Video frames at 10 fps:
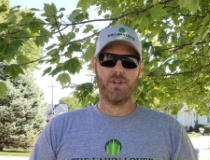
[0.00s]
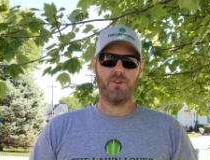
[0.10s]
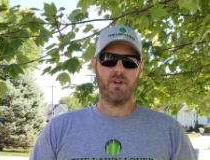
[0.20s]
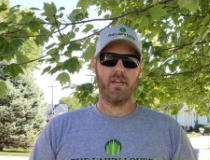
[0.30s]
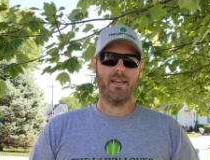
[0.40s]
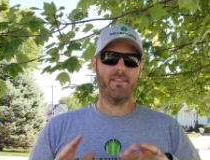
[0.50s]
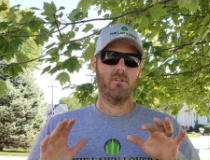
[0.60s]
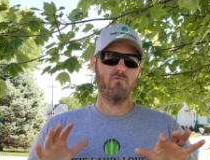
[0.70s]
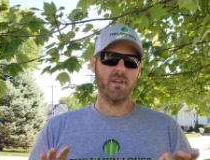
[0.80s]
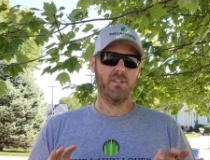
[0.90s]
on it, and
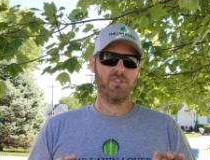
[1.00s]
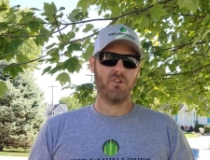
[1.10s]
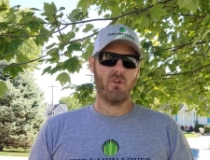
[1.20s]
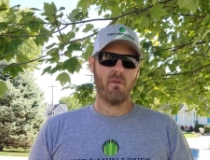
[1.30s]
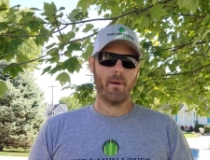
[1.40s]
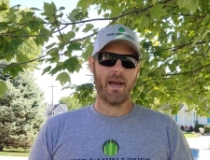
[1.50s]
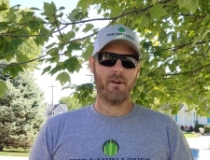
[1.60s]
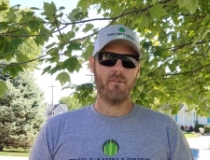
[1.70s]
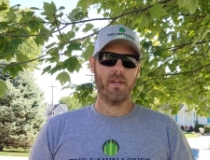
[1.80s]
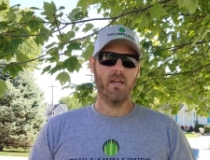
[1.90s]
then reinstall the
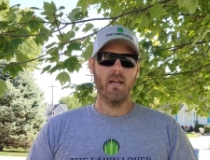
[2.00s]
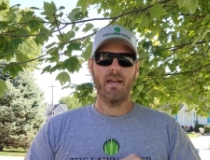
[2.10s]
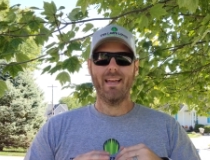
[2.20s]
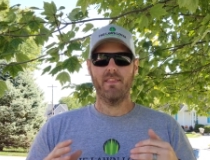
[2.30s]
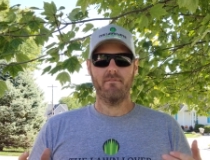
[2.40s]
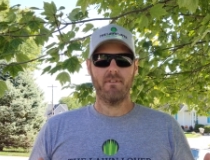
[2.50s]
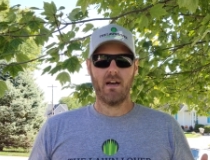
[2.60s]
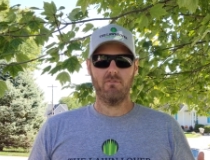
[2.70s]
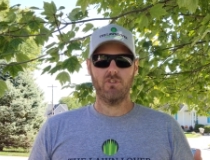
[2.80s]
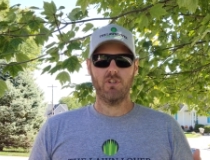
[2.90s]
battery, and the
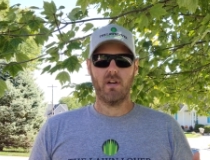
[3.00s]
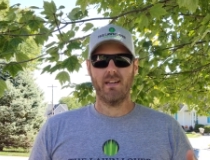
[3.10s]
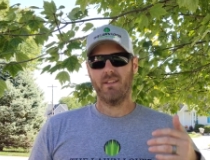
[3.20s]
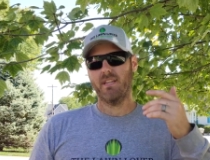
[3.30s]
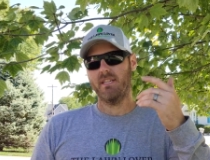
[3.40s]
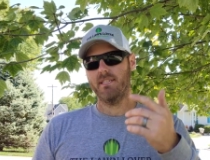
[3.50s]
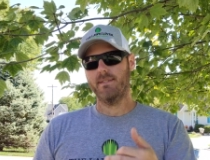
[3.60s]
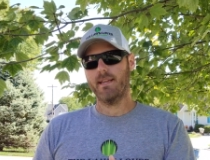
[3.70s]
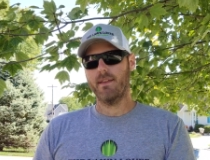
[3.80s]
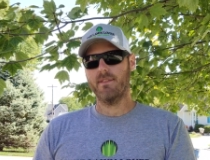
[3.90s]
valve shut. Now they did
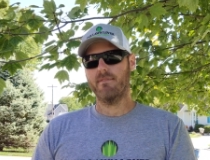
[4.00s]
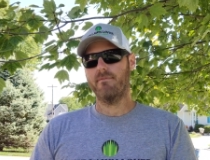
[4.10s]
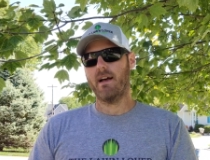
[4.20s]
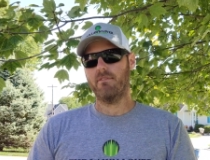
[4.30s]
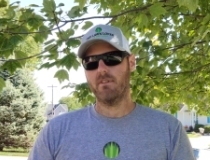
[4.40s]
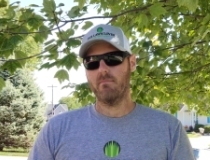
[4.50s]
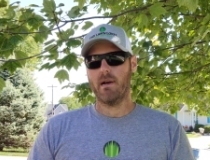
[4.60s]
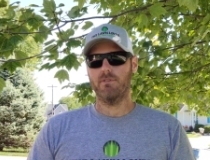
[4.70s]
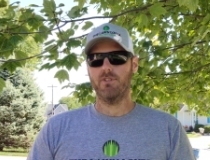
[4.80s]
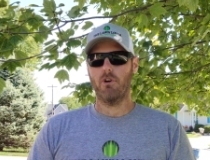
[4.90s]
say that the valve can
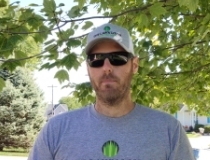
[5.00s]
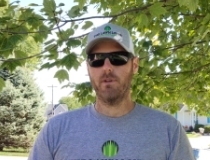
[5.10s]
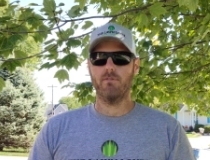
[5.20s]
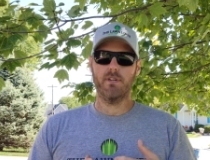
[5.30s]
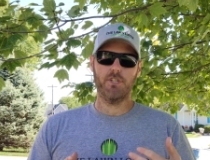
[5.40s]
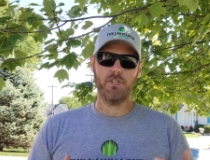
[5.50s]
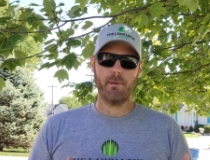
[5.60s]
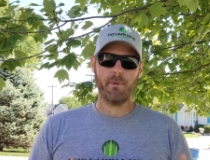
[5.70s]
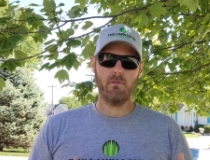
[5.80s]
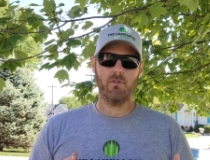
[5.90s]
bounce open during
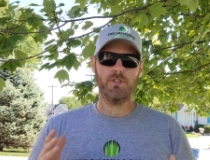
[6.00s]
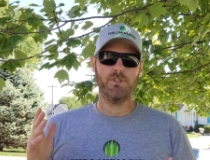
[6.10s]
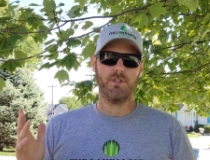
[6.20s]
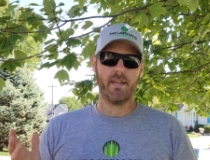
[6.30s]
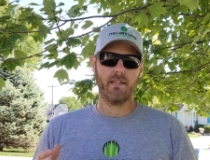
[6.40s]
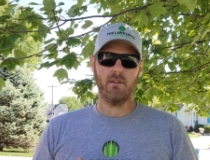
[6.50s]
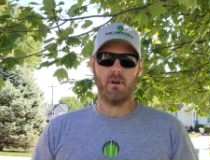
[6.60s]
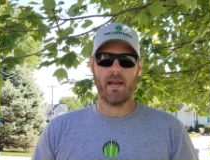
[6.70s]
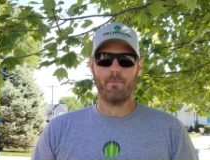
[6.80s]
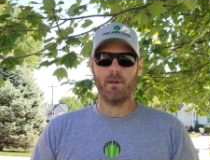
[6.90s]
shipping, which is likely
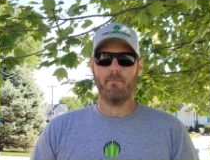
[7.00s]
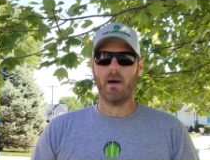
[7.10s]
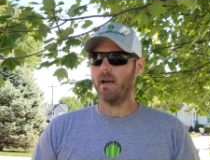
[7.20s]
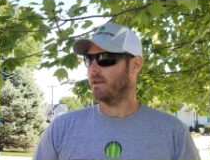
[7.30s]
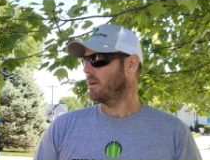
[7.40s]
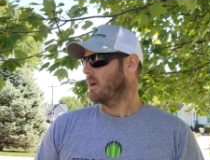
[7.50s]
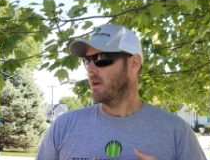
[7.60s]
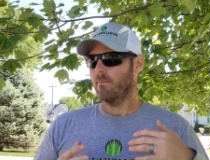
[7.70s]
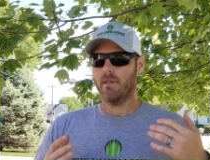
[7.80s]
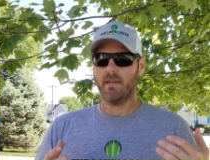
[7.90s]
what happened to mine,
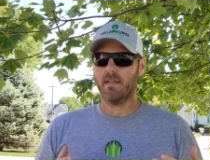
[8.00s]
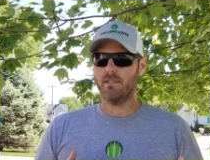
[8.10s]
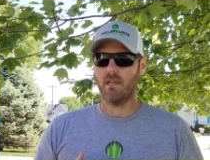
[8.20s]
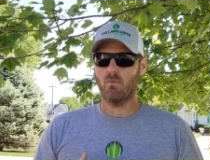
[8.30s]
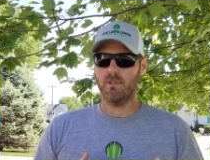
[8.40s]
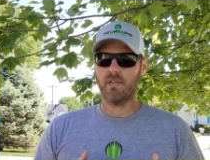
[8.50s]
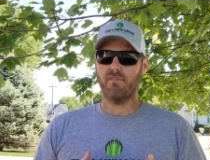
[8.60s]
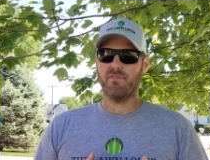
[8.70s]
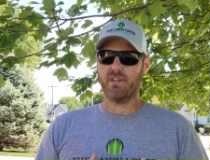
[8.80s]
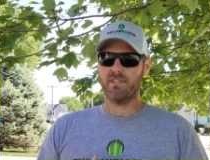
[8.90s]
but like I said, once I
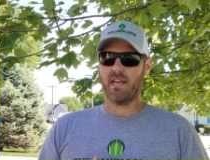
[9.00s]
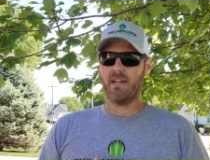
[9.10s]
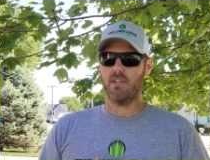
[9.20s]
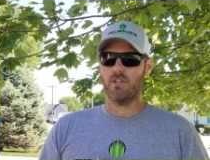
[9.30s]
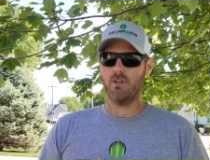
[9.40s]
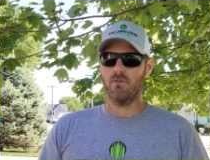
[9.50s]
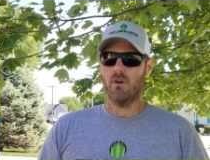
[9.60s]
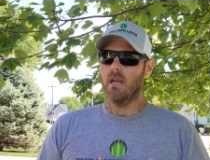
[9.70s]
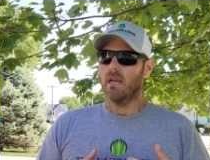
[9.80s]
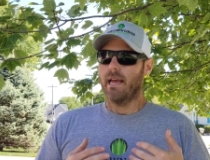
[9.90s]
fixed that issue,
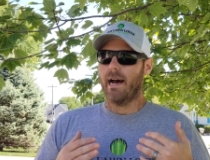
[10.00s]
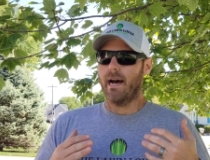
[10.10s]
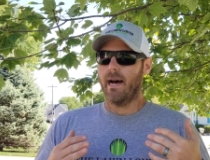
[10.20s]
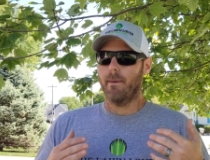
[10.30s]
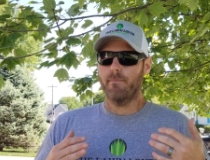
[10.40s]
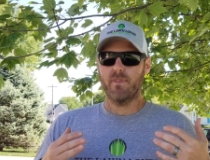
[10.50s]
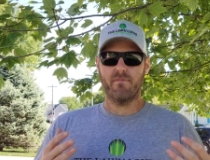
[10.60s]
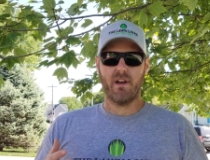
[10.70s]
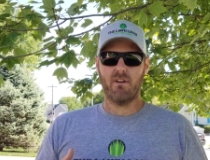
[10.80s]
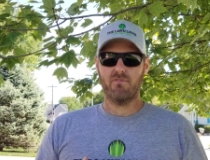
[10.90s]
the
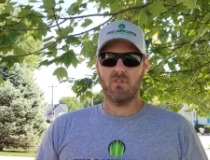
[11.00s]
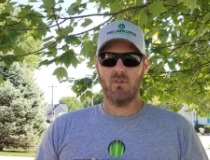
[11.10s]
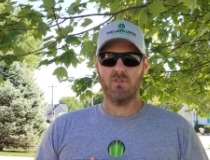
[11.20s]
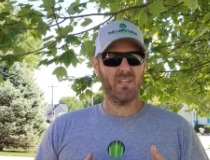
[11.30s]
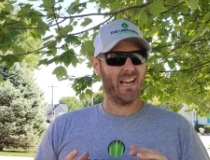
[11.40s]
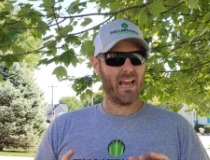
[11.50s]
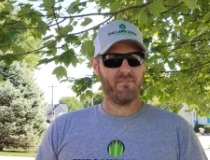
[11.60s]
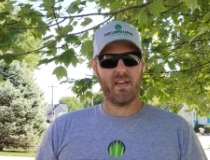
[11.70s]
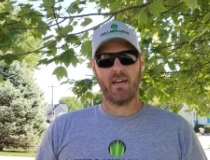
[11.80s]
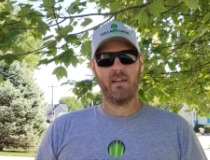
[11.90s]
valve closed, and I
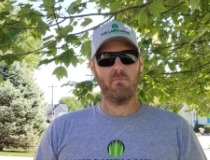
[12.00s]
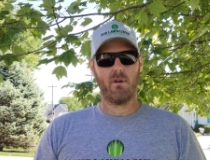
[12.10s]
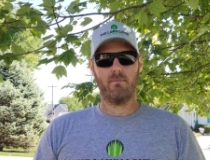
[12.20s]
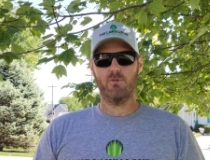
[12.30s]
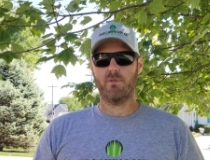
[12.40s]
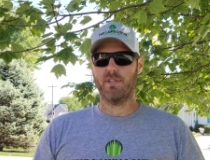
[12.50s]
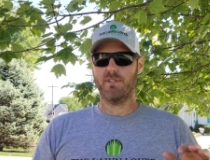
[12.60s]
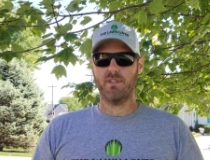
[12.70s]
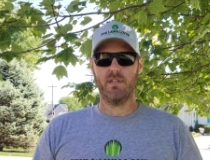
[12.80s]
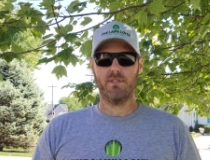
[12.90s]
haven't had any problems with it
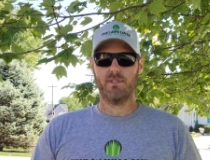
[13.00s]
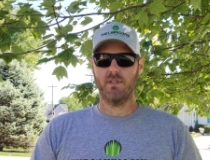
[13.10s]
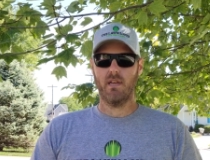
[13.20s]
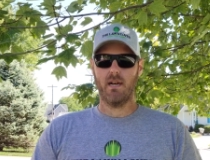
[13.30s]
since